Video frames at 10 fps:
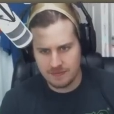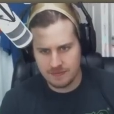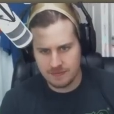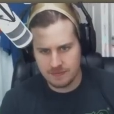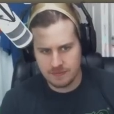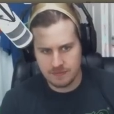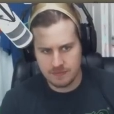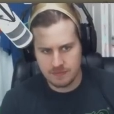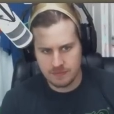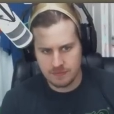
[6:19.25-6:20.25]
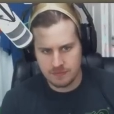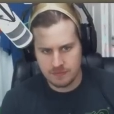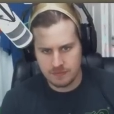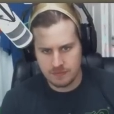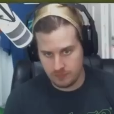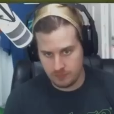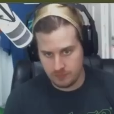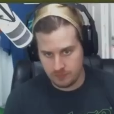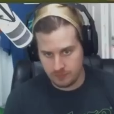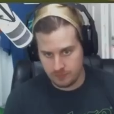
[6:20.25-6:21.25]

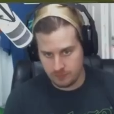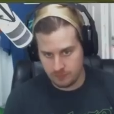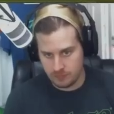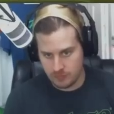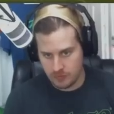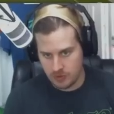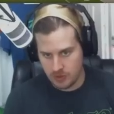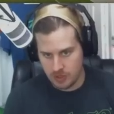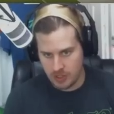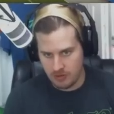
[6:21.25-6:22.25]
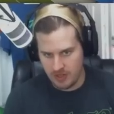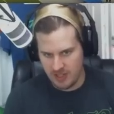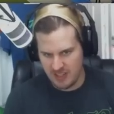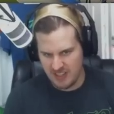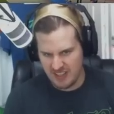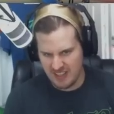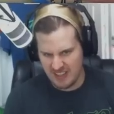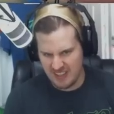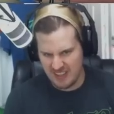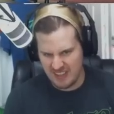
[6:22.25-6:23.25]

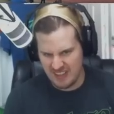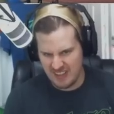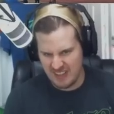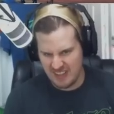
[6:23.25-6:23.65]
(silence)